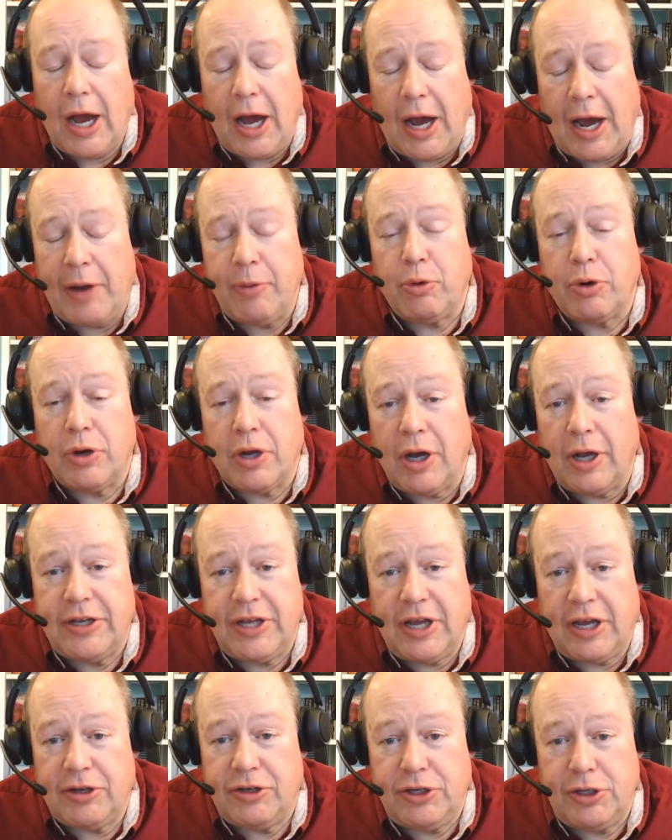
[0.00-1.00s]
I will
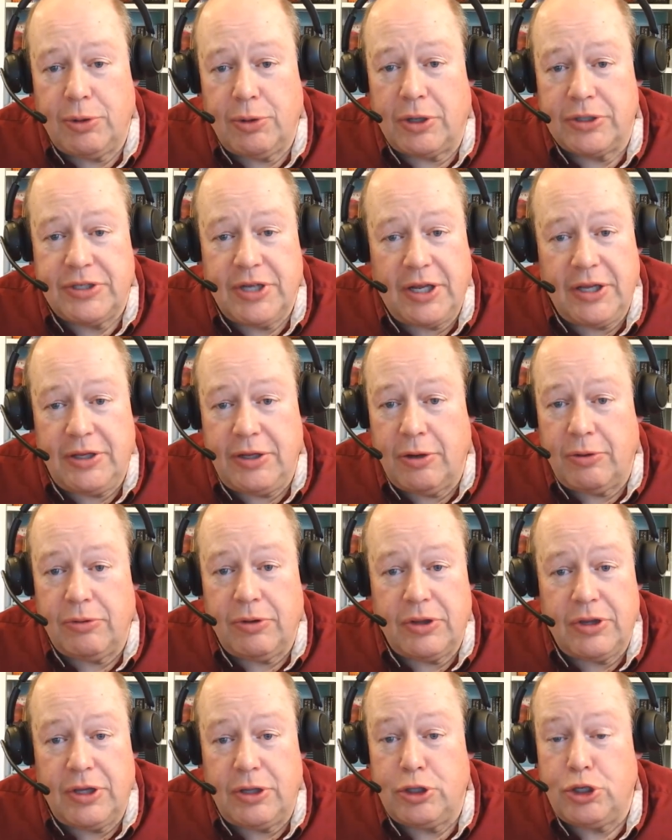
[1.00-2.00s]
contact you. I'll say, "Do
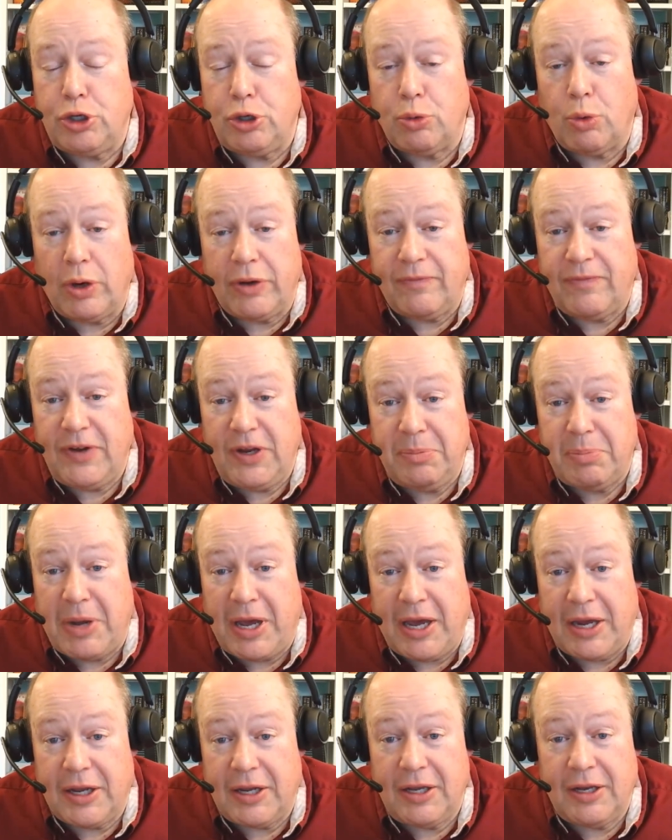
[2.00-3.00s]
you want
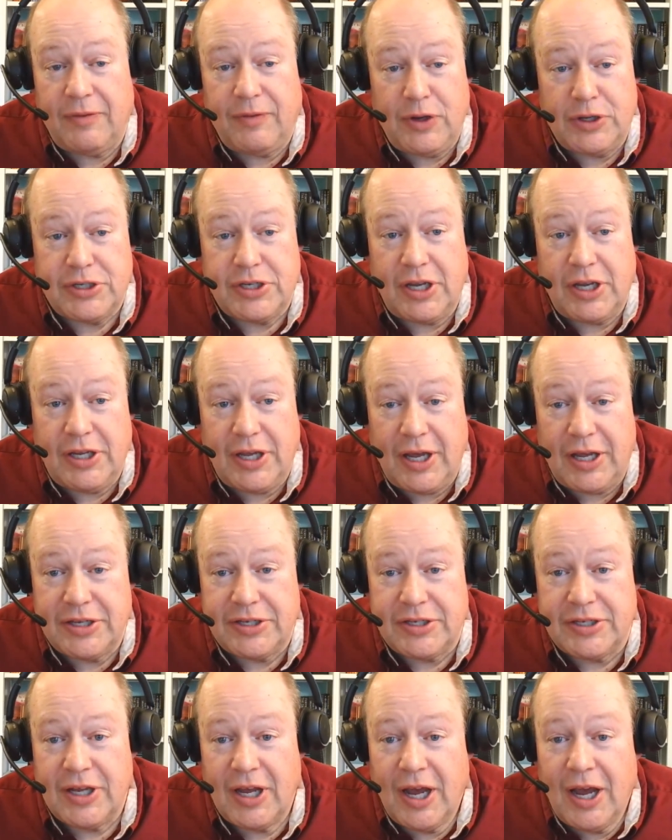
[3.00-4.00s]
feedback?" And if you say
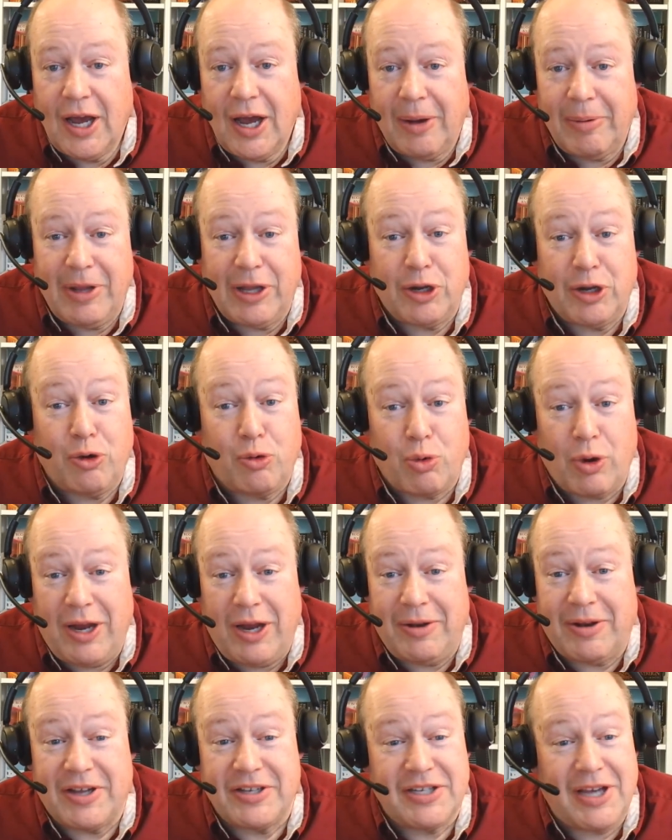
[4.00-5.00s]
yes, we're like,
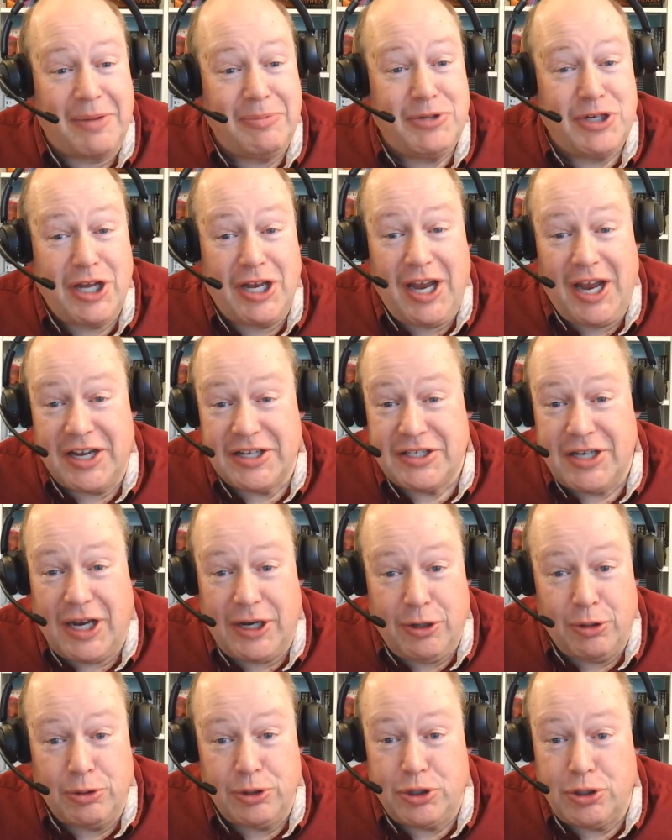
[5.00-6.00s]
"Great," because I'm Gen X and I
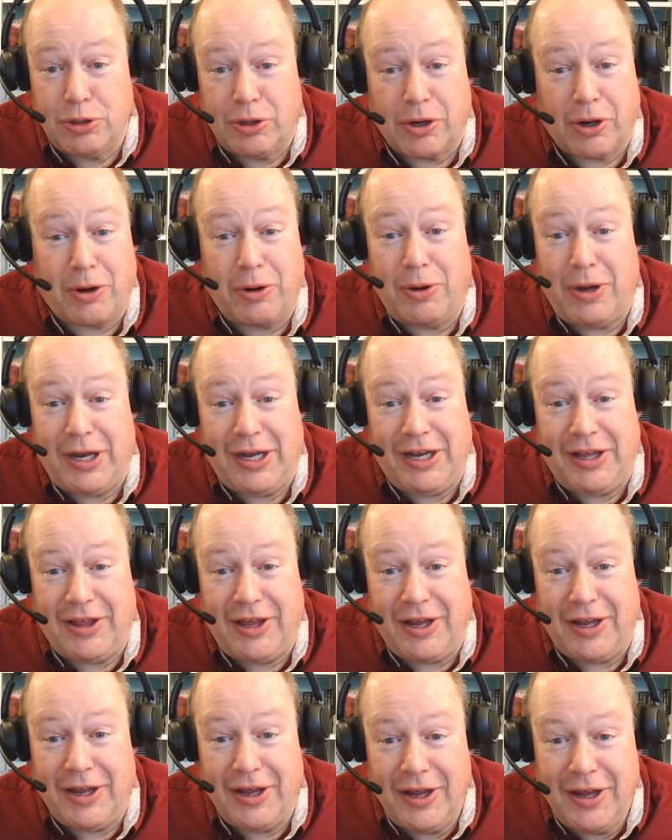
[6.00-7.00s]
don't sugarcoat
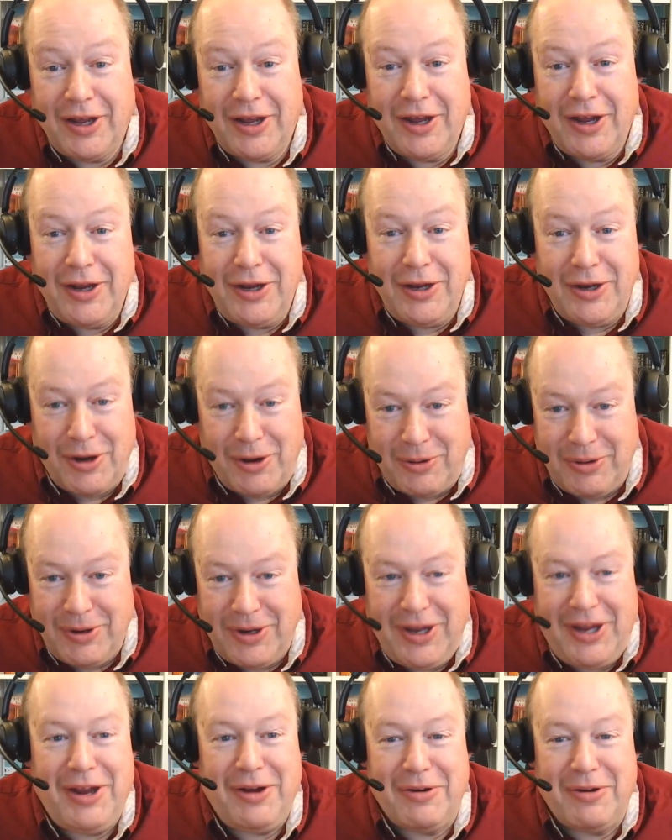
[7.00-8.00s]
anything.
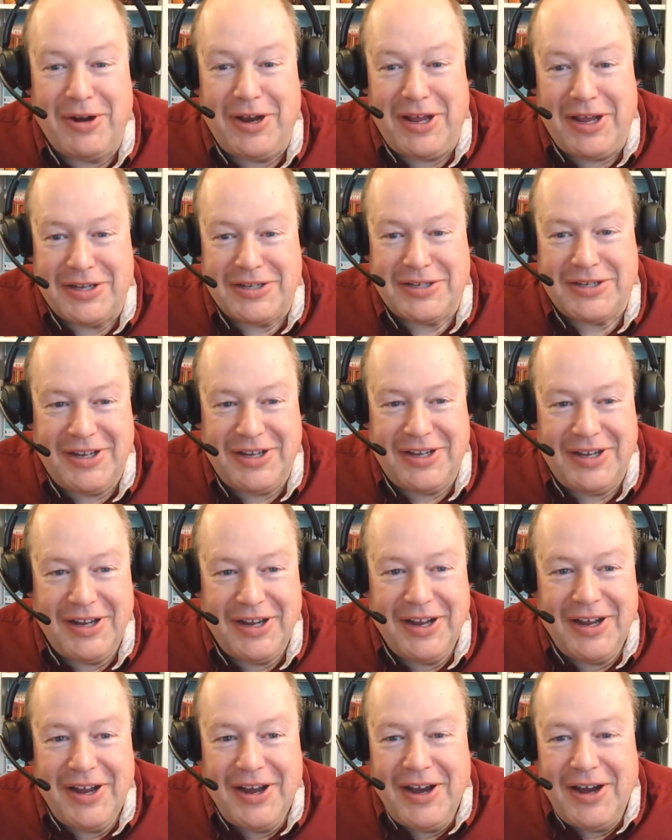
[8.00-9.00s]
Here it is.
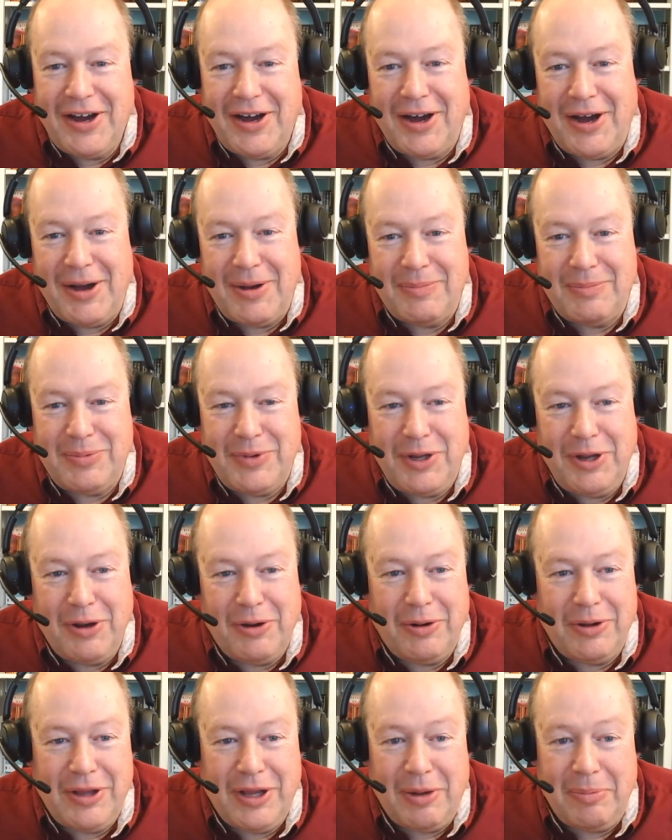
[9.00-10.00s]
And
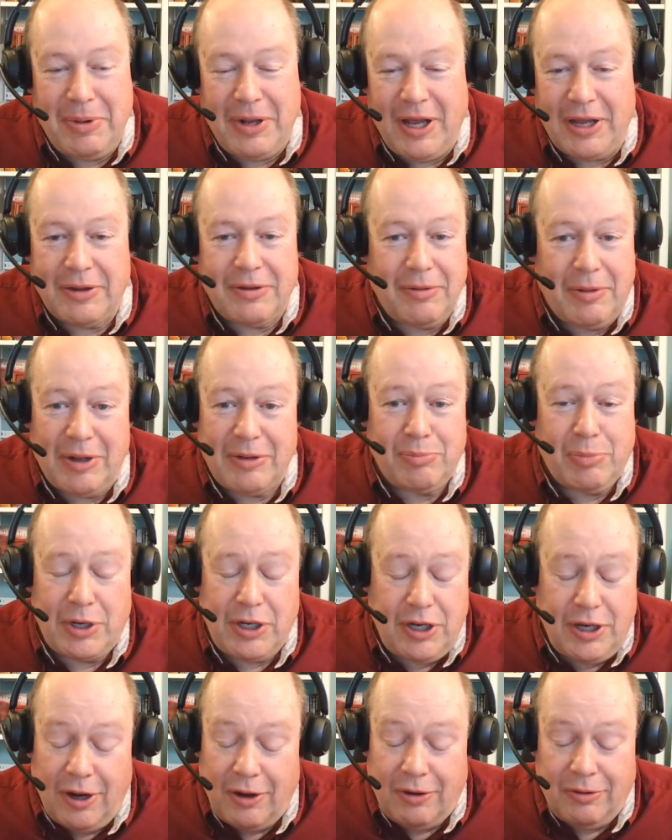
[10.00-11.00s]
they'll be like, "But
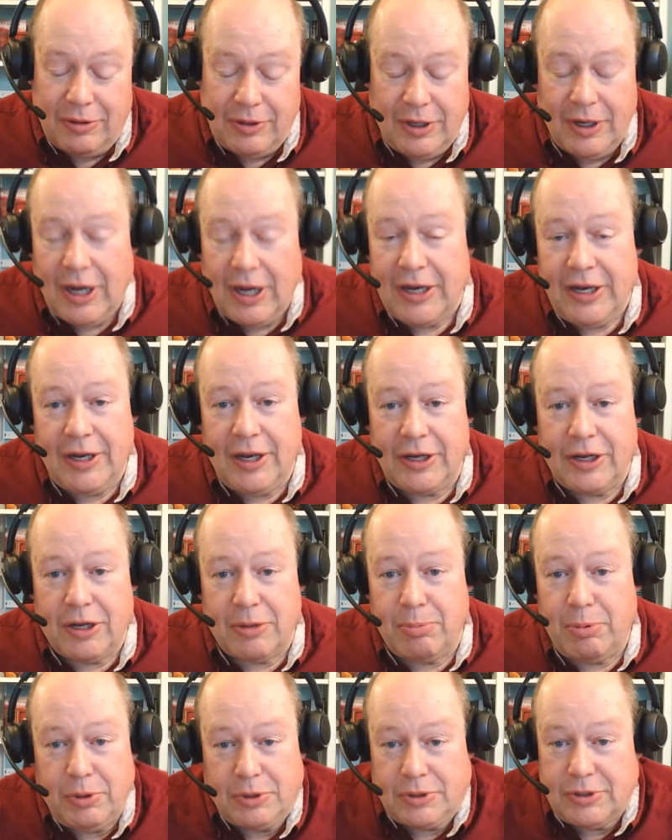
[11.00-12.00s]
I didn't like your
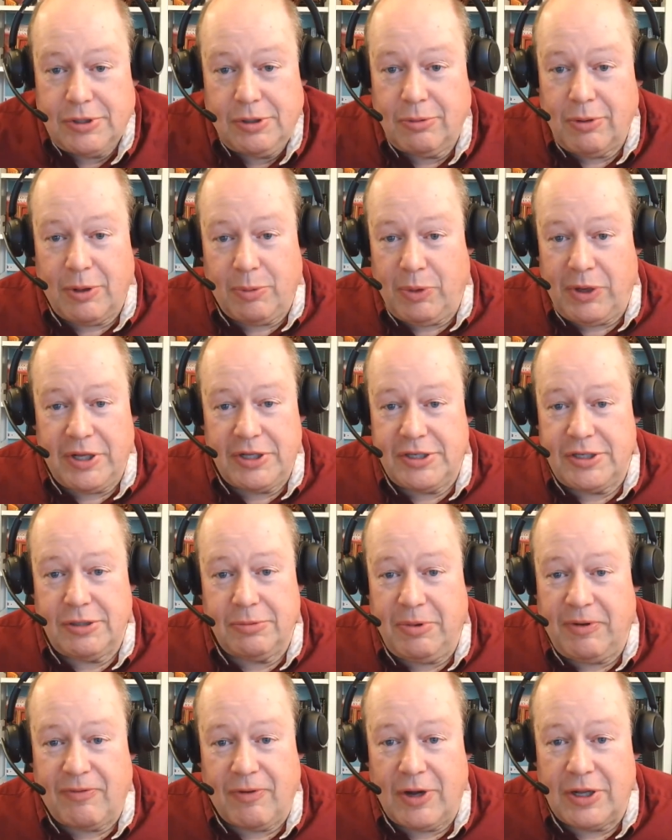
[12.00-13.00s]
book. So what? We can still
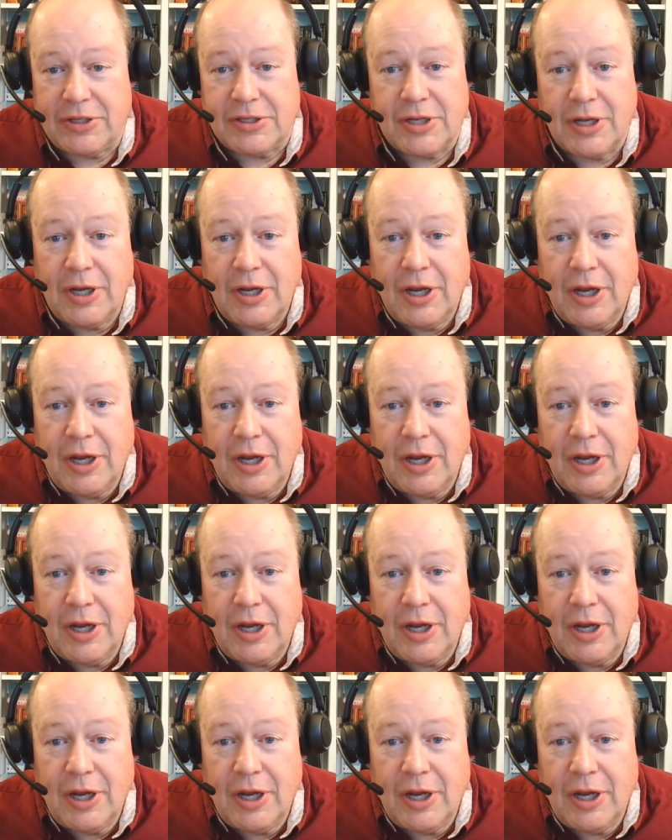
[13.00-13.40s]
be friends."